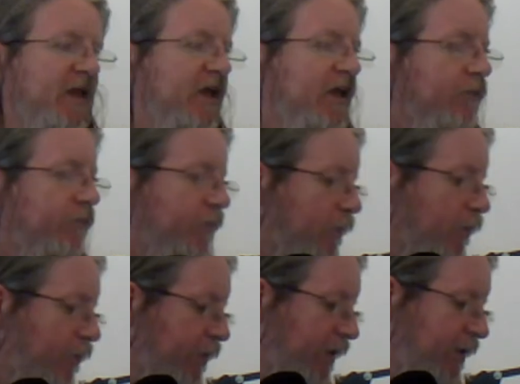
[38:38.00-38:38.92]
if there
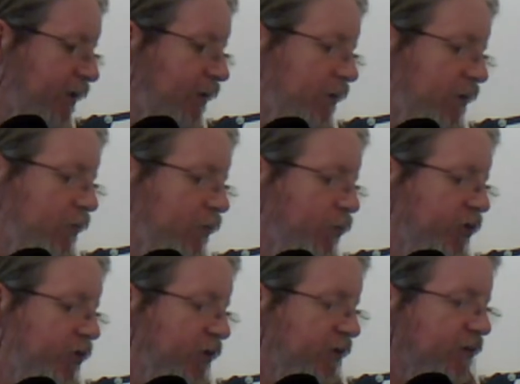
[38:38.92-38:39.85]
are any
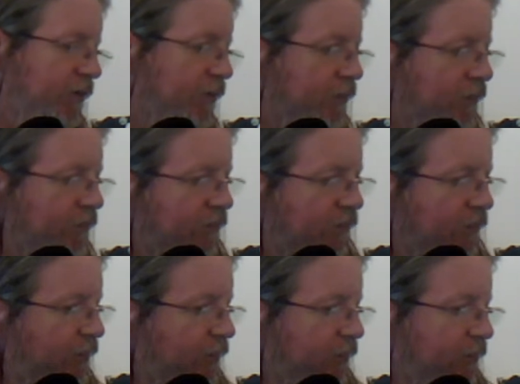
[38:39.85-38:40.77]
watching tonight,
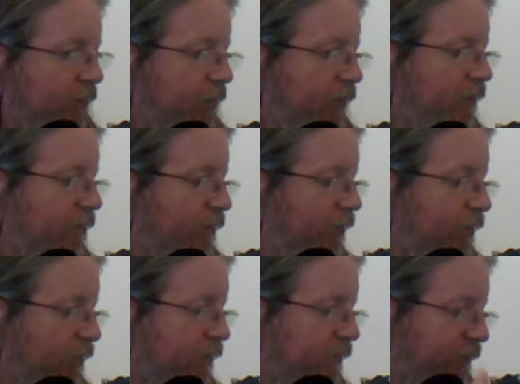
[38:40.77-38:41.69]
you
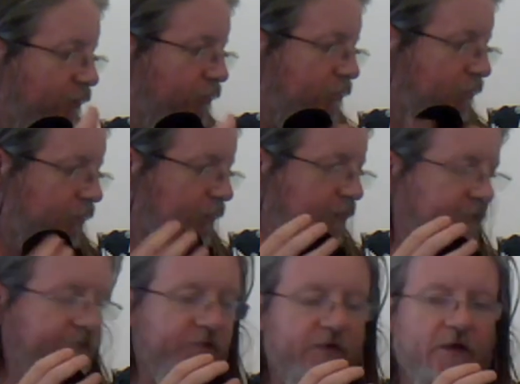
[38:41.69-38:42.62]
can
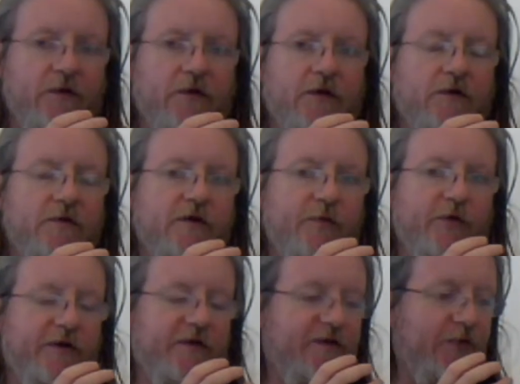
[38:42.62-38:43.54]
also
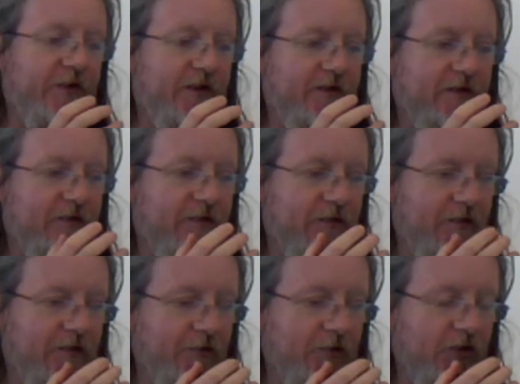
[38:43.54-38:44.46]
participate in
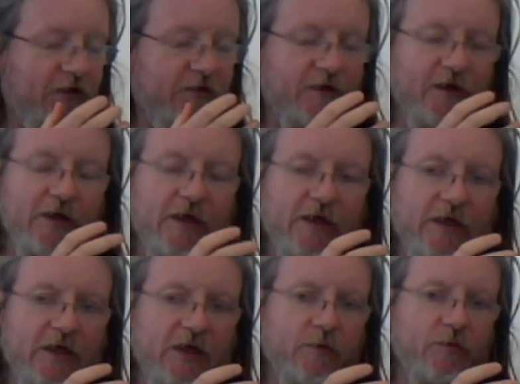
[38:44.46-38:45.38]
the chat.
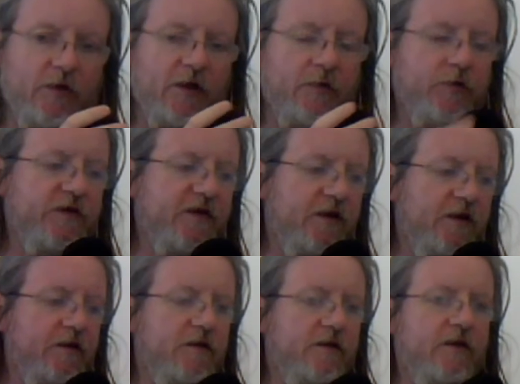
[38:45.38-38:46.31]
But I would
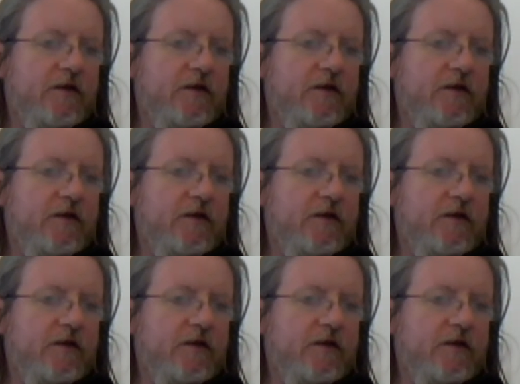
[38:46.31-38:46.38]
say that